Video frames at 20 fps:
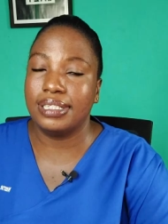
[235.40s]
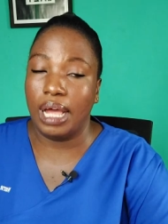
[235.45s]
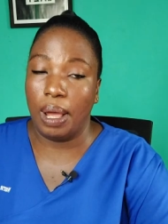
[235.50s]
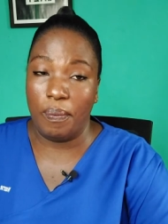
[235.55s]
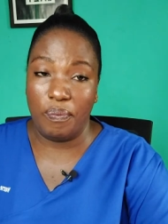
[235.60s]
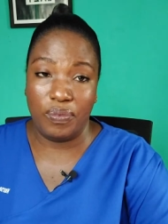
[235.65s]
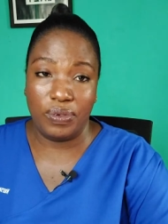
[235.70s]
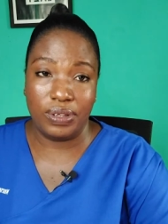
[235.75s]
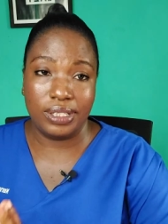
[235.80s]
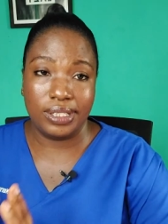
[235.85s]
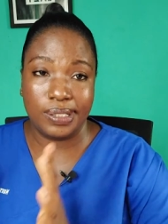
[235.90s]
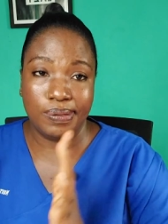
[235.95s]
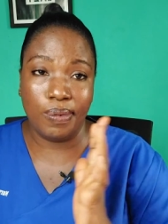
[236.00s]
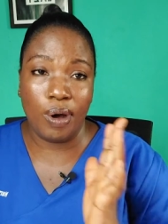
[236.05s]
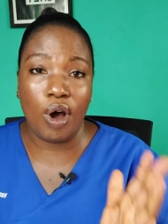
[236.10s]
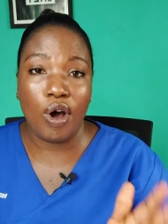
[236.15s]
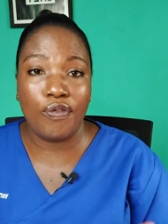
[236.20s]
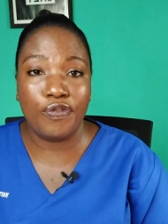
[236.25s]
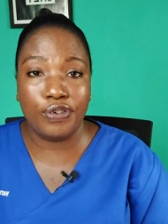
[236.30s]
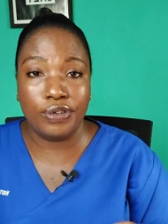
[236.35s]
some
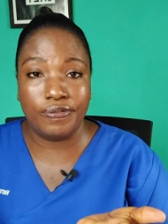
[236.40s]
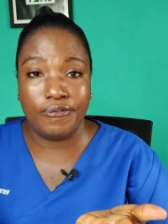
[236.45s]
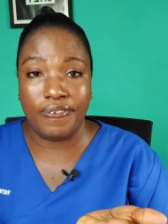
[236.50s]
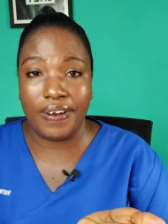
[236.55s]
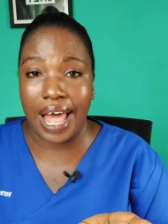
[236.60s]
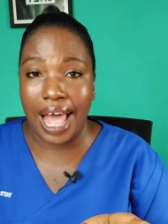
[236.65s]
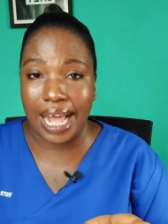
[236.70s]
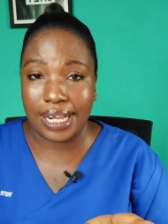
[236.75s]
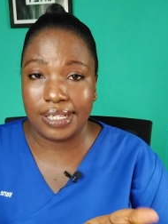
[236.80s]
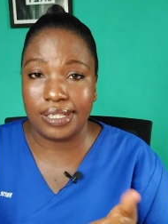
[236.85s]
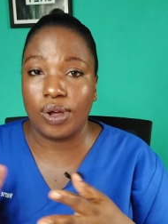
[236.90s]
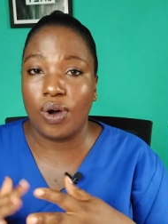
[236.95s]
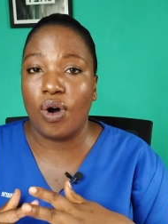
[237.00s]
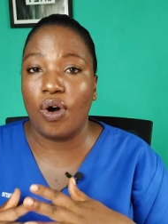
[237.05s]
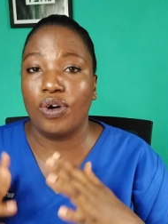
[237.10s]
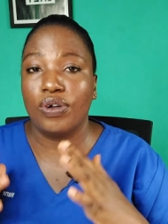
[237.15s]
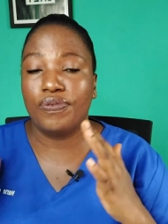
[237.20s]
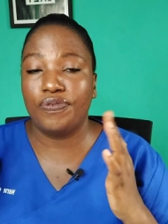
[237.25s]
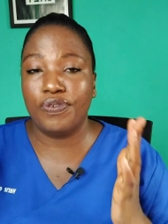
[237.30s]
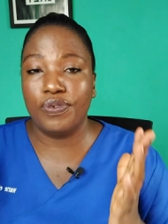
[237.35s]
small food flags
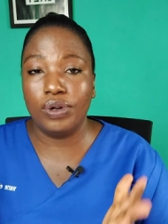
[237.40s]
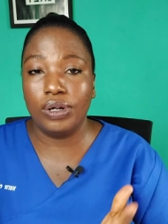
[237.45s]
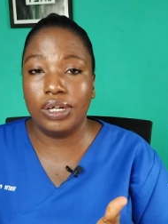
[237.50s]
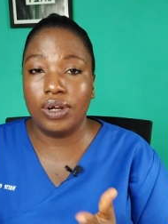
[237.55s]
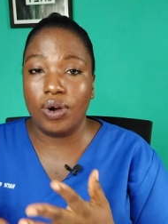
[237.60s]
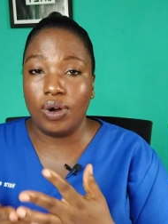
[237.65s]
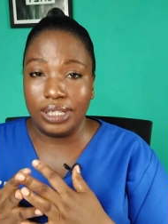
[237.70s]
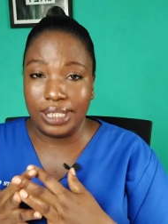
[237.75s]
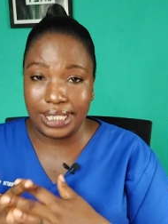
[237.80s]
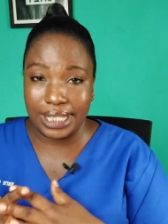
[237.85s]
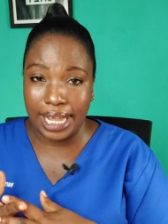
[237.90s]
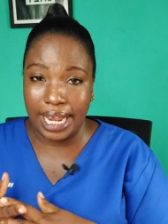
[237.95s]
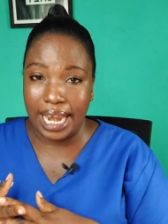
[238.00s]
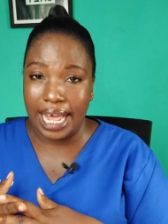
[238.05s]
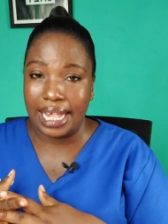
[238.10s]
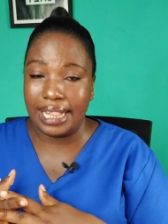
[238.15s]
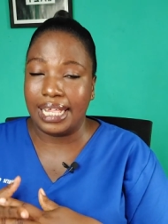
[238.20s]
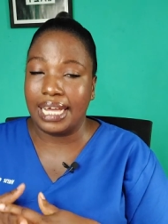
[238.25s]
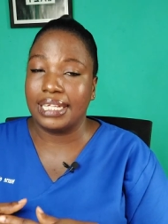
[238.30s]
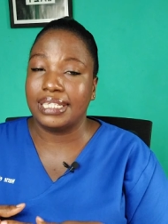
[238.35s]
or food
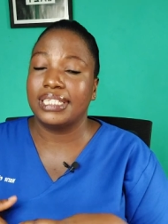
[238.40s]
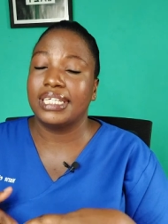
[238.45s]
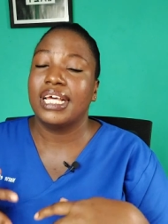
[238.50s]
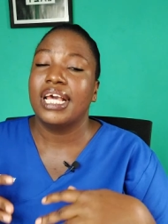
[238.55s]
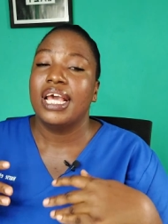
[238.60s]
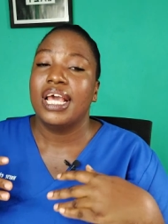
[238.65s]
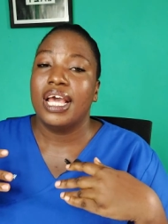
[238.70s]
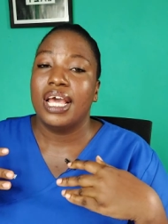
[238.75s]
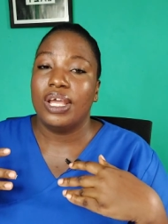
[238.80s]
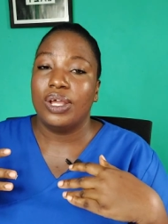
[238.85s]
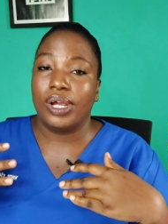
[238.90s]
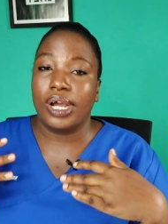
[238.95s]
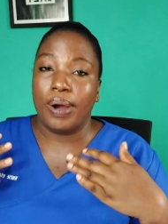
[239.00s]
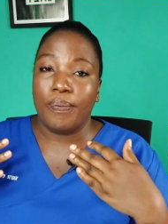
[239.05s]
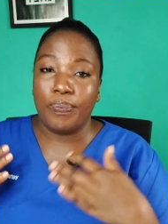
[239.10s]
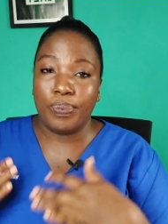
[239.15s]
container that you can